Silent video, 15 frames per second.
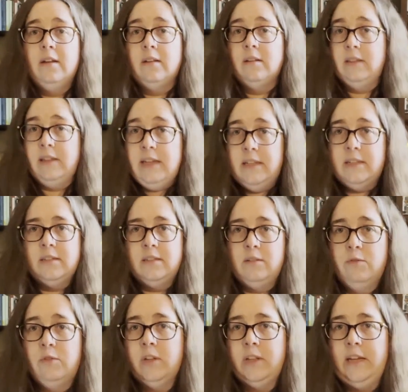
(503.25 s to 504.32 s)
leans
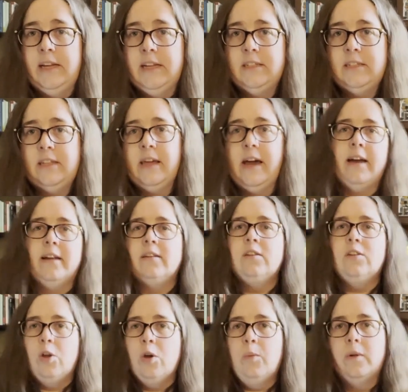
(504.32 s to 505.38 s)
fully into that
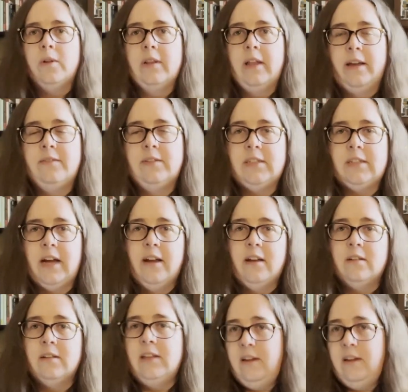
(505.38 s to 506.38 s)
noble lifestyle,